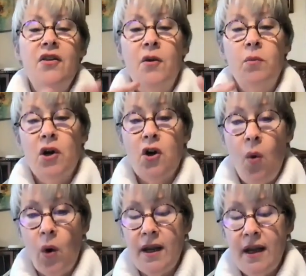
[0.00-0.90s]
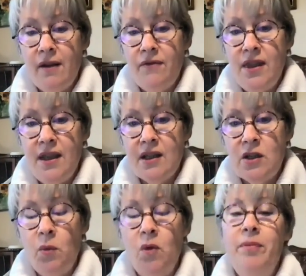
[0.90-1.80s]
The recording of
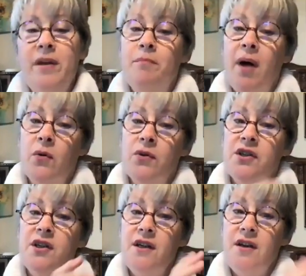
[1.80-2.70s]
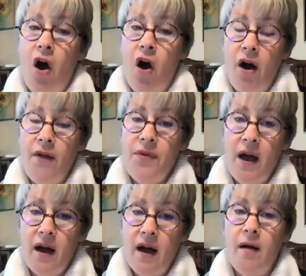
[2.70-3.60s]
this will be posted on the
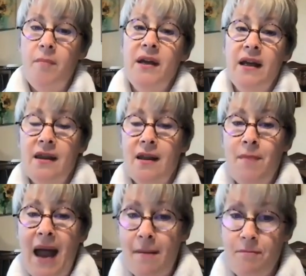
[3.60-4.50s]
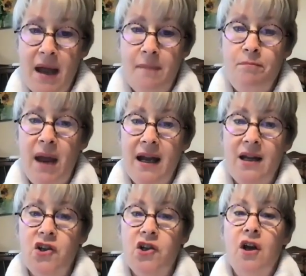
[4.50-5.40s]
Hub in the MatMed
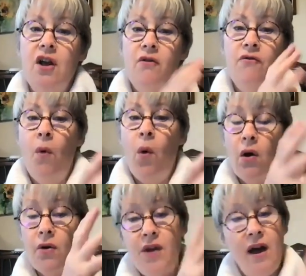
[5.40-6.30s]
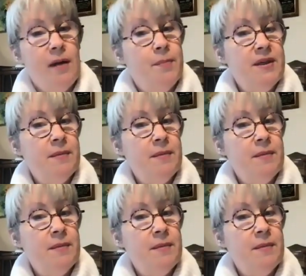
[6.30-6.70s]
page for the Hub